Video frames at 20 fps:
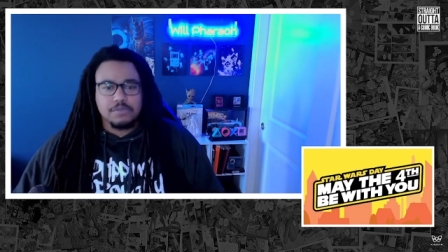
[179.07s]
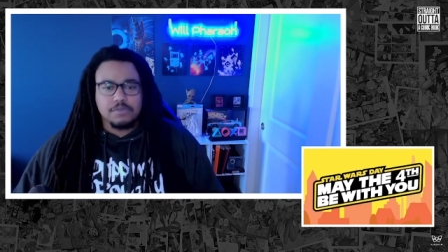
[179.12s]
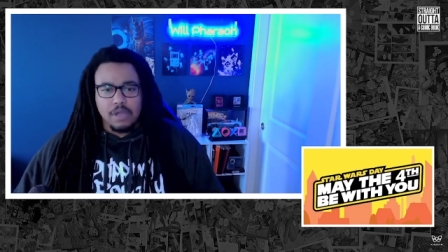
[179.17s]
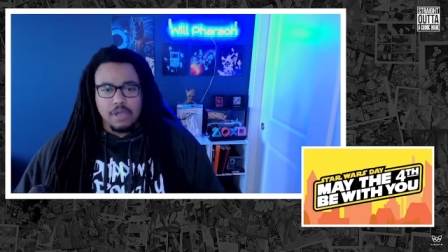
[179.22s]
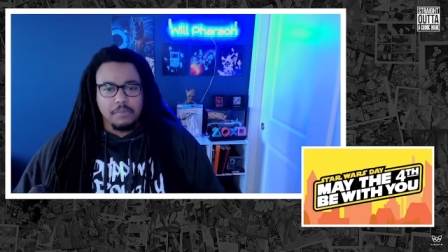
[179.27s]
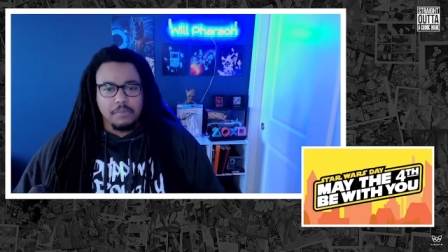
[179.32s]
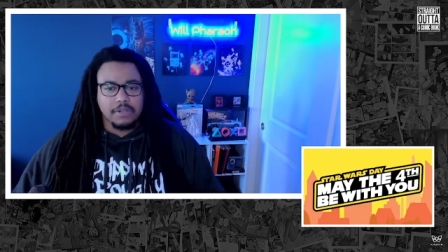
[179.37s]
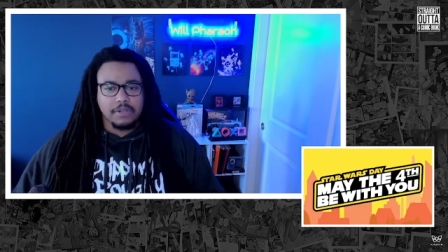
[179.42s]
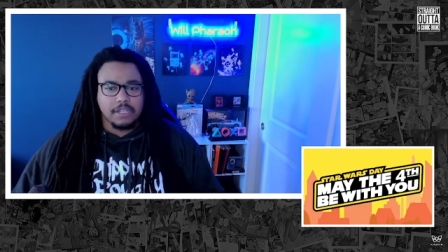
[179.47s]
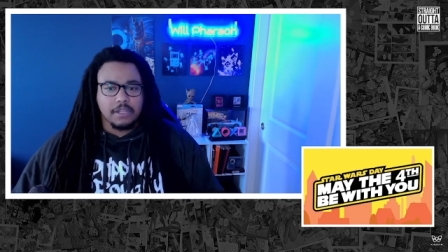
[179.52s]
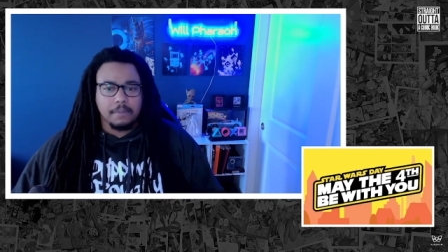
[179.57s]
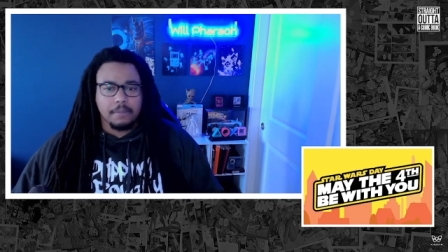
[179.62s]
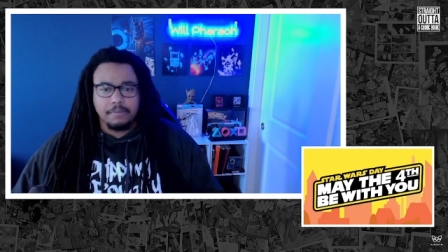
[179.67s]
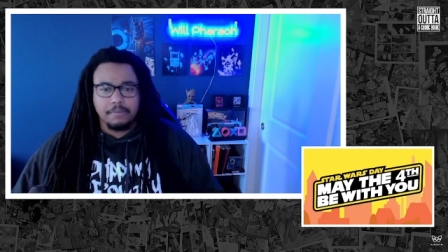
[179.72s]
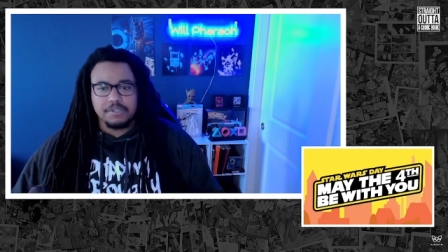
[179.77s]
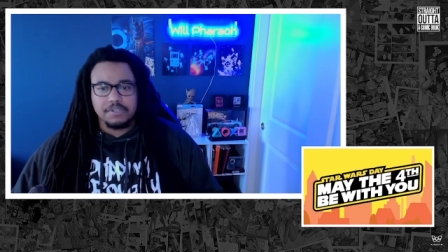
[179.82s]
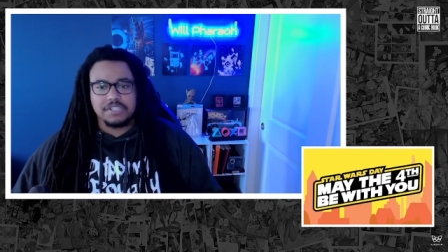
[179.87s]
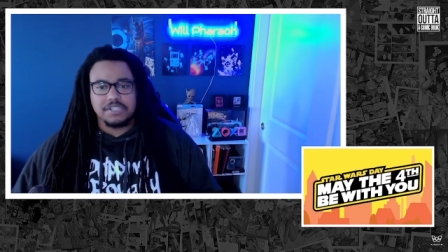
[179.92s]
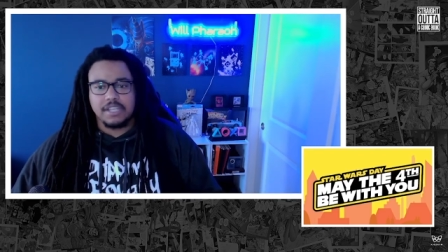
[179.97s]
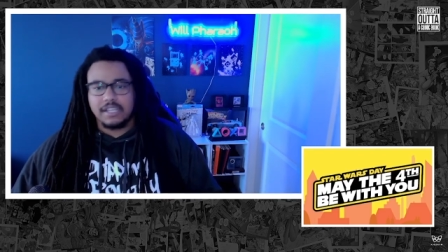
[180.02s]
So I really
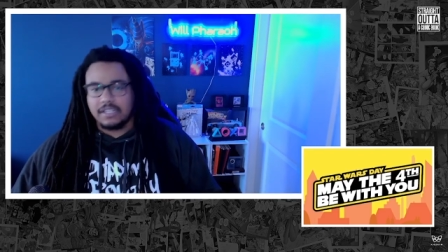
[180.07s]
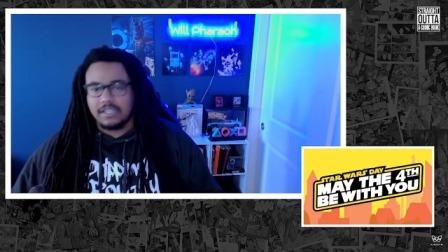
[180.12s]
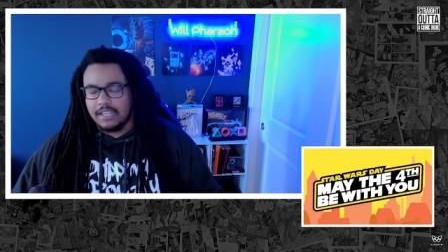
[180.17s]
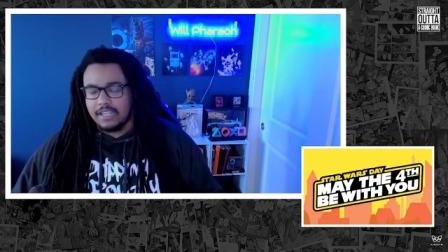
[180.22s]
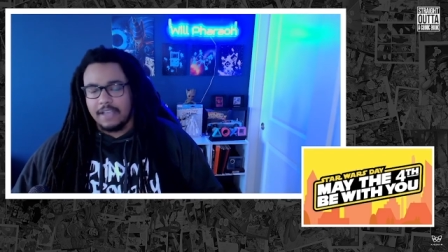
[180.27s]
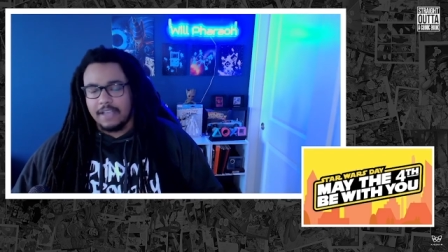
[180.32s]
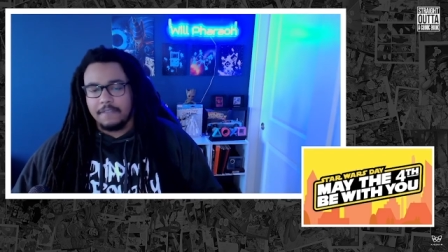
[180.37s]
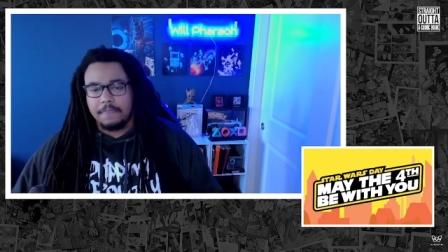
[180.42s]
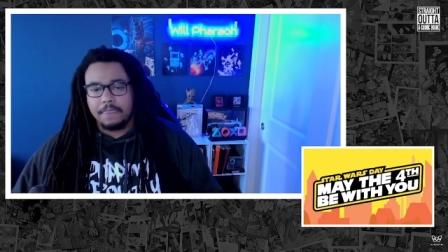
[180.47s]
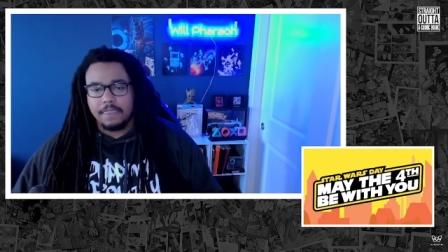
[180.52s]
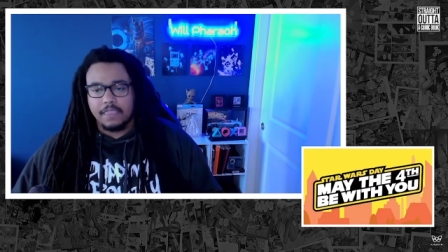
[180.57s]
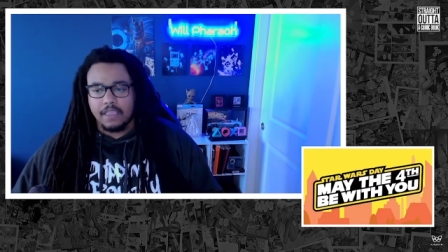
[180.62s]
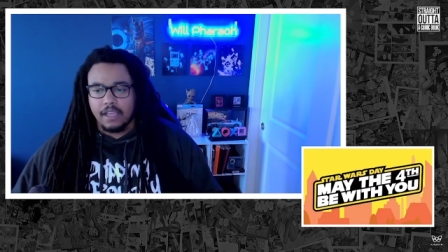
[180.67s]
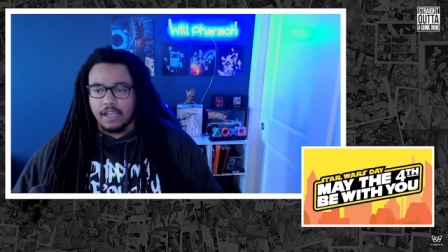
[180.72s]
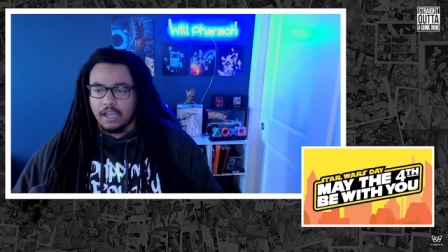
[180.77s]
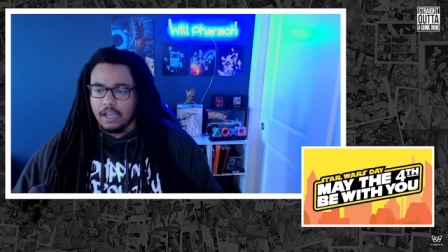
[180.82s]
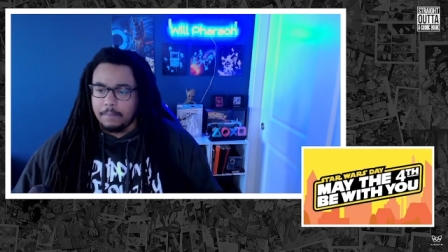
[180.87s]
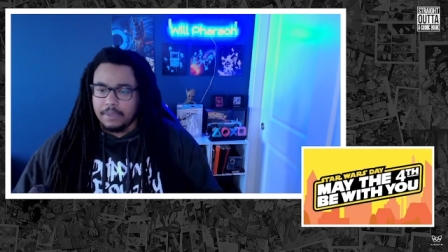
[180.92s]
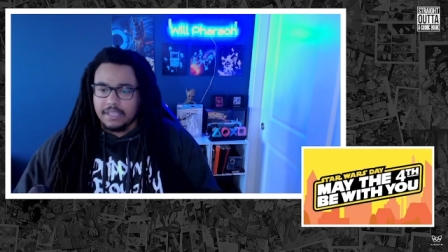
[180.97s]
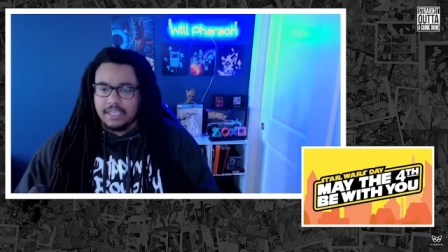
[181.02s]
appreciate that.
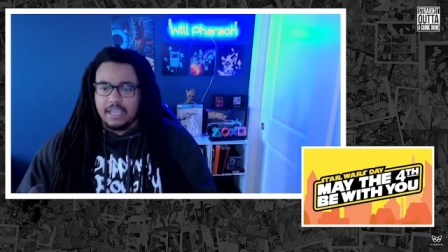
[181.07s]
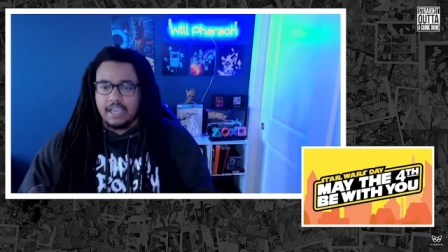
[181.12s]
But